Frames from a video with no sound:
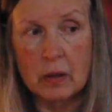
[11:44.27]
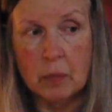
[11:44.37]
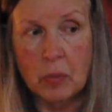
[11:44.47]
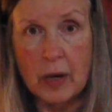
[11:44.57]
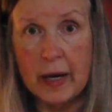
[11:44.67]

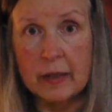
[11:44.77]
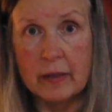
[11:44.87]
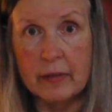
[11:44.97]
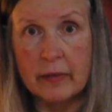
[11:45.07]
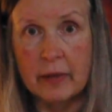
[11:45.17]

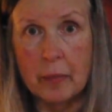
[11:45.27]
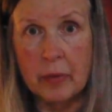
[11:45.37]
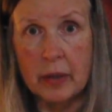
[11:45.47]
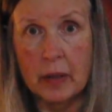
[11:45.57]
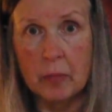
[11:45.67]
practice
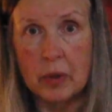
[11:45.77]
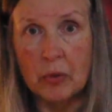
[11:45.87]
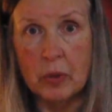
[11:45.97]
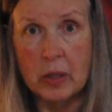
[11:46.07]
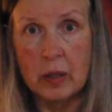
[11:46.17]
something in
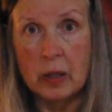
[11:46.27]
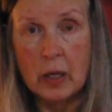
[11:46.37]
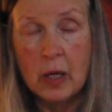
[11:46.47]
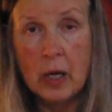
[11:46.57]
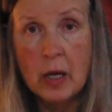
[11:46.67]
between
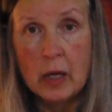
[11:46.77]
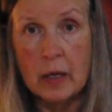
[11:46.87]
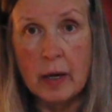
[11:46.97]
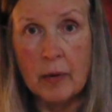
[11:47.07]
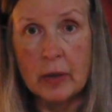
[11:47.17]

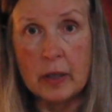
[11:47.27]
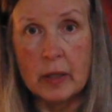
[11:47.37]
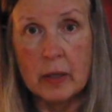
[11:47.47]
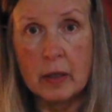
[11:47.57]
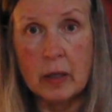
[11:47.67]
now and
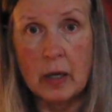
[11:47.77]
then.